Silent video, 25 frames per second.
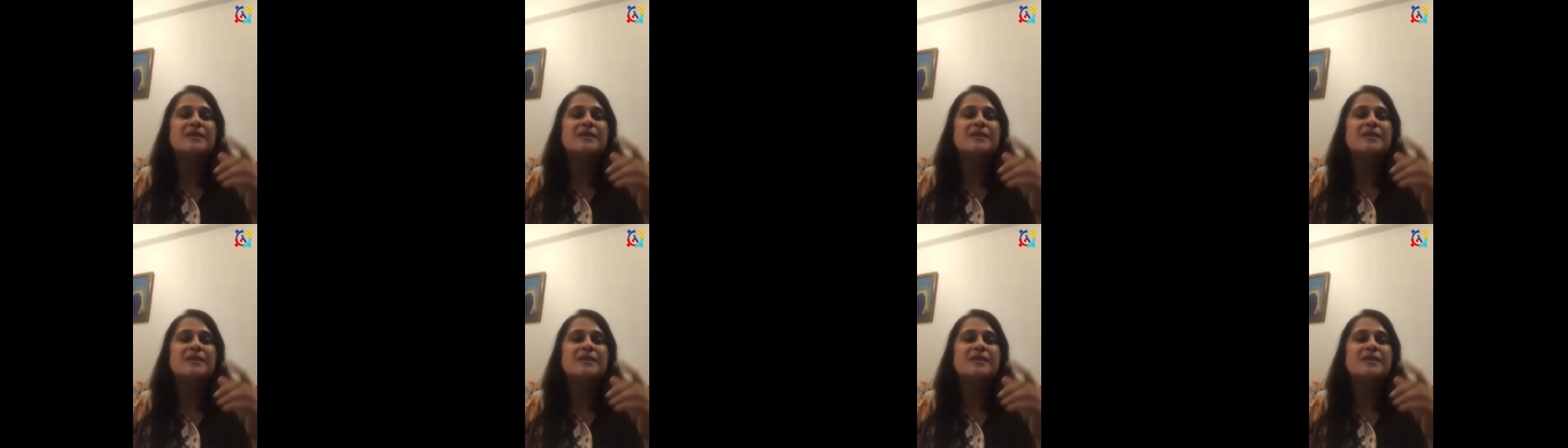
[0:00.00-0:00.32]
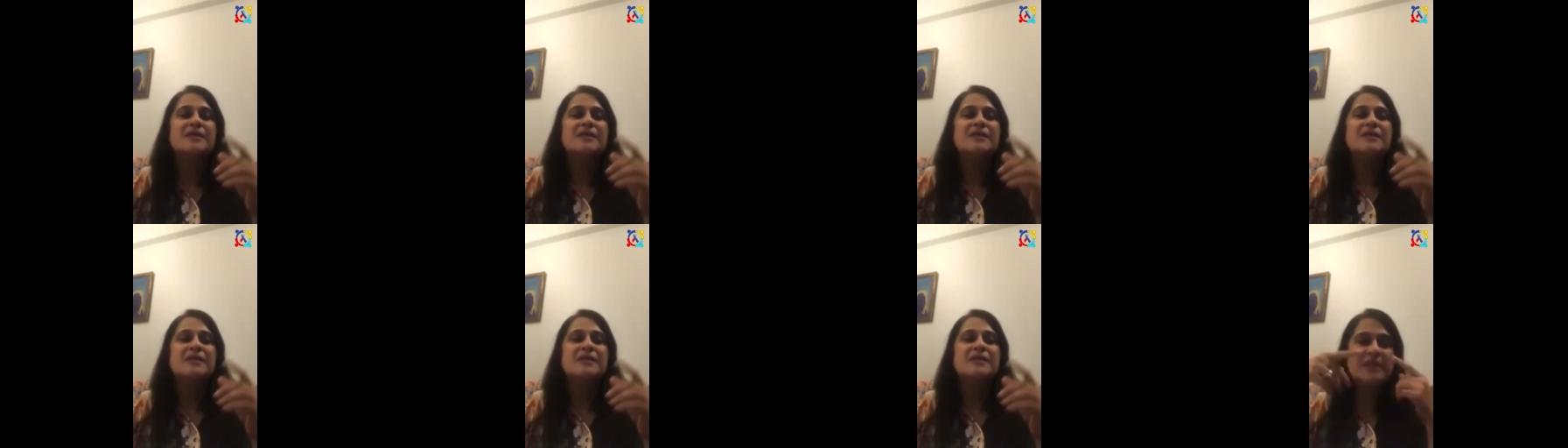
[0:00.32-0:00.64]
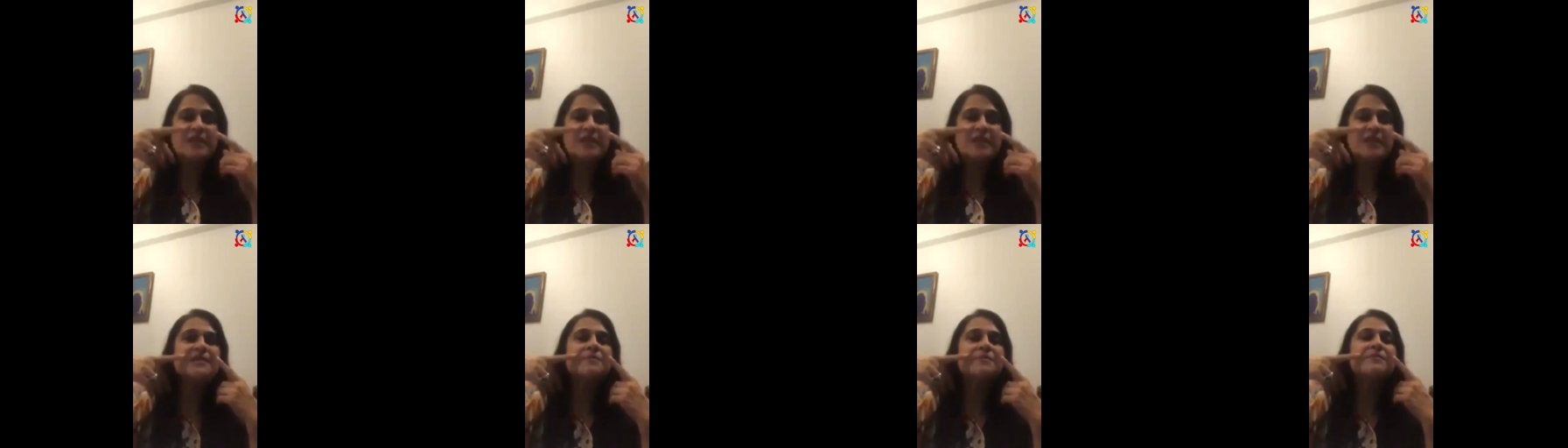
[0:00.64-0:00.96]
You want to help
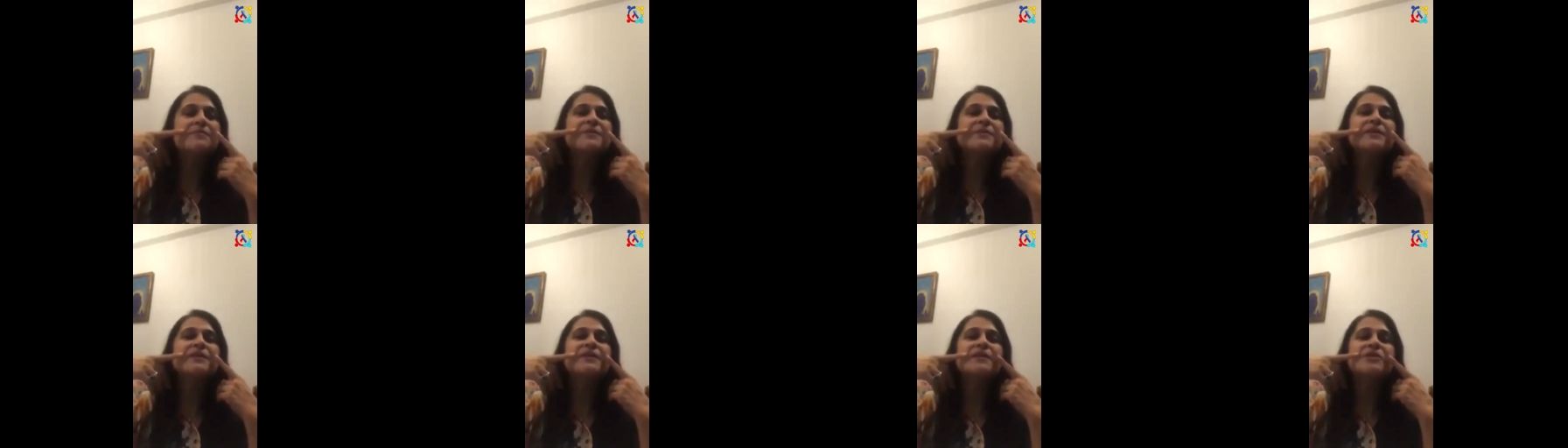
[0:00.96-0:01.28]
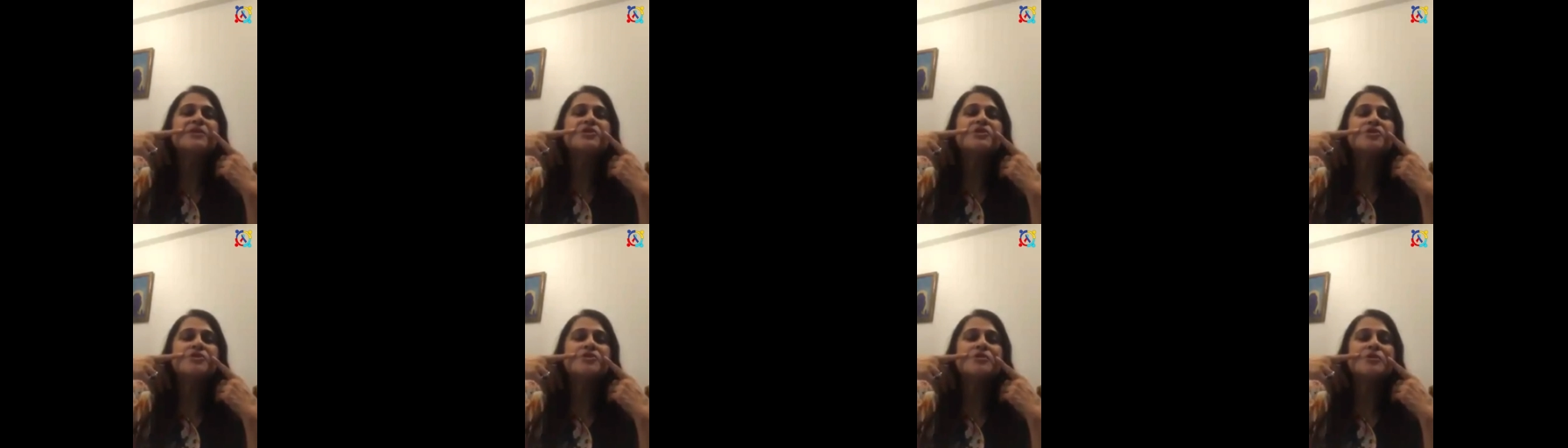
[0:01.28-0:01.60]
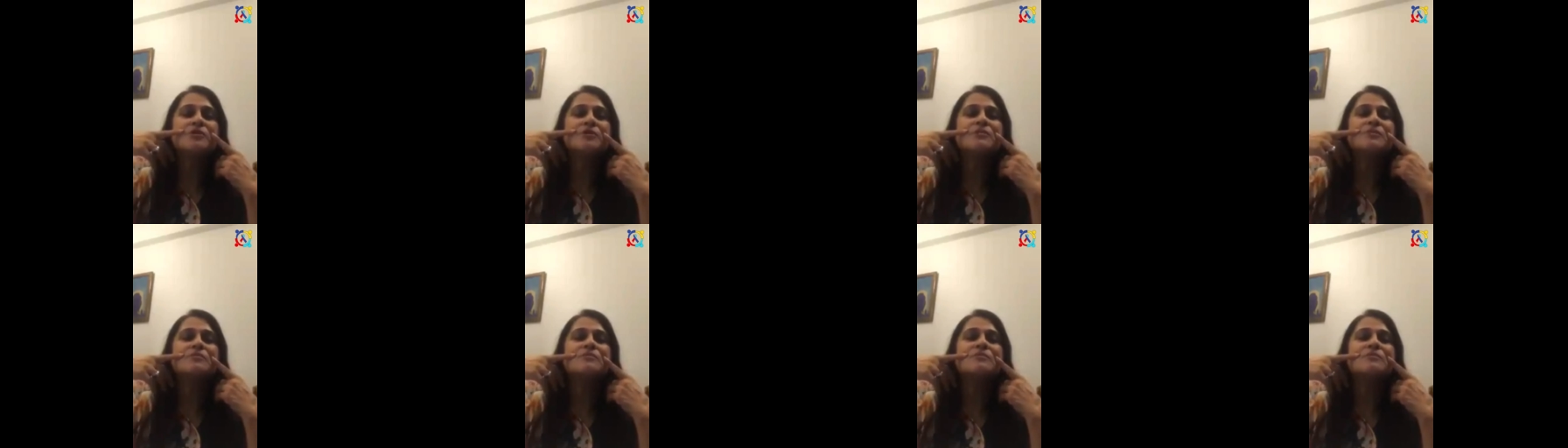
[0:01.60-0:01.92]
somebody?
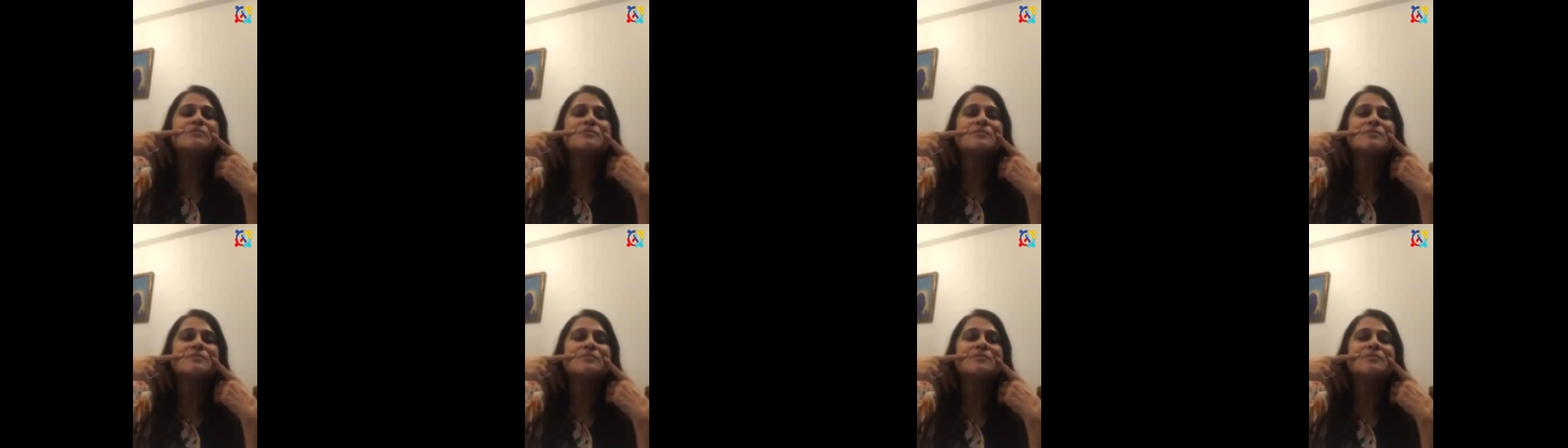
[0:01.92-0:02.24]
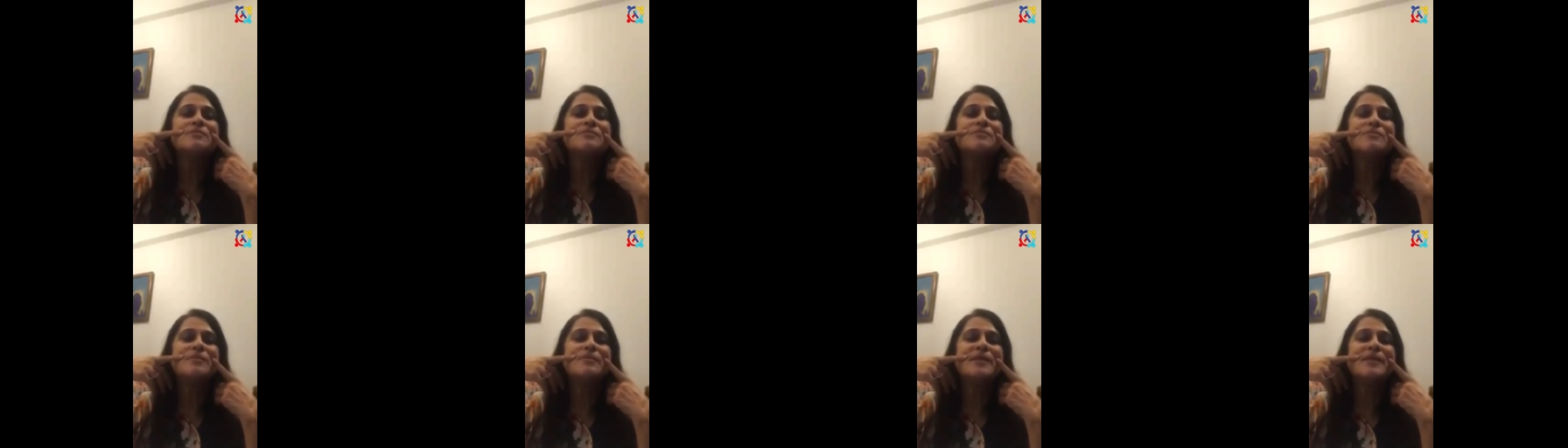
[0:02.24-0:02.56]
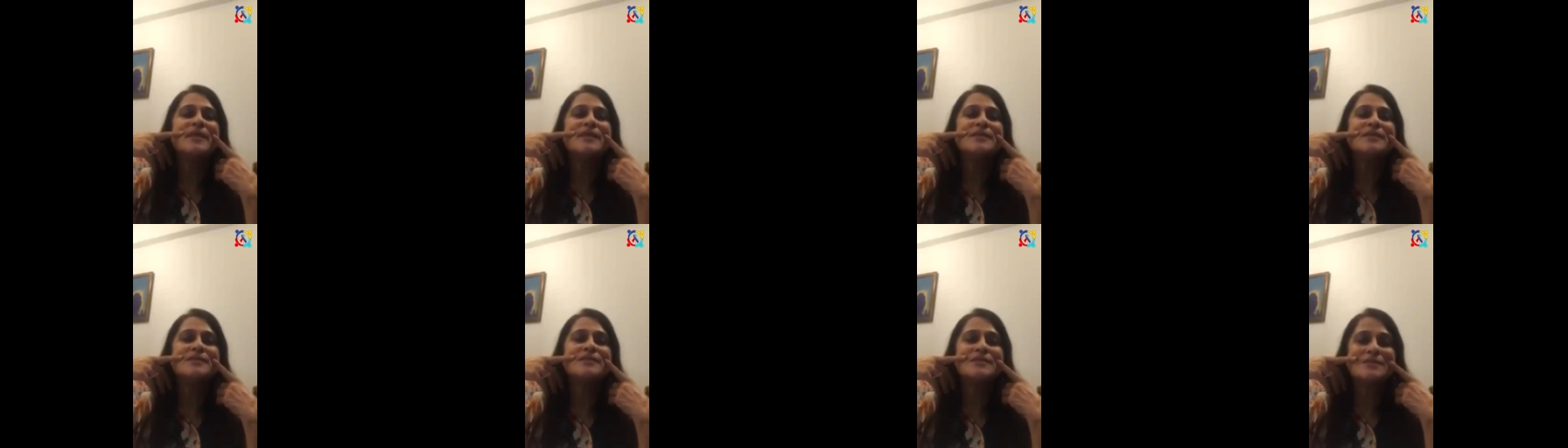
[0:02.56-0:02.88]
Sure.
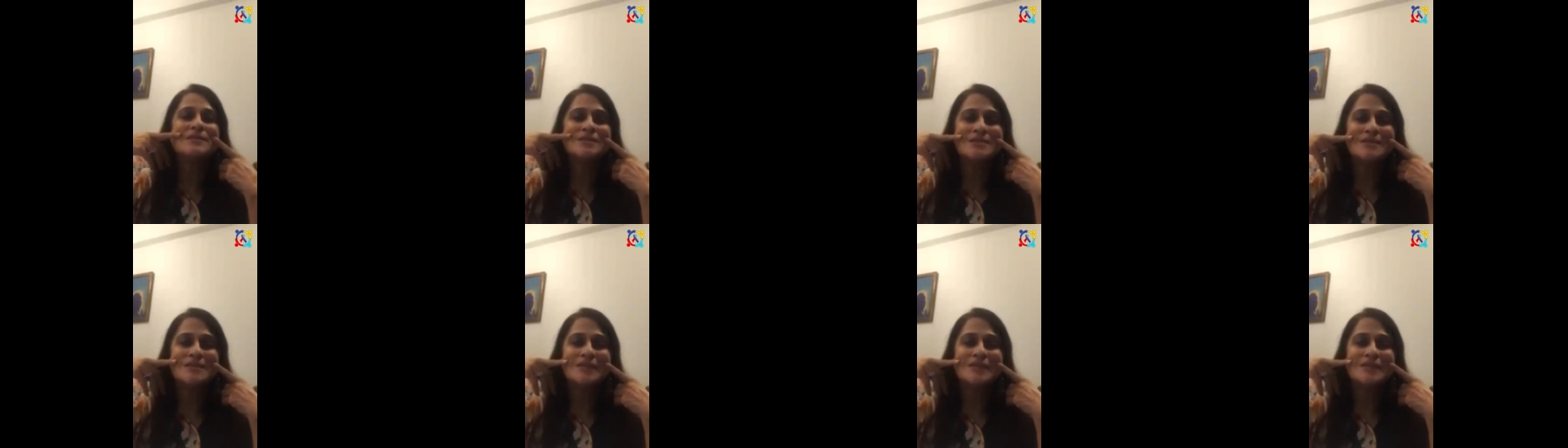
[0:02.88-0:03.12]
Place.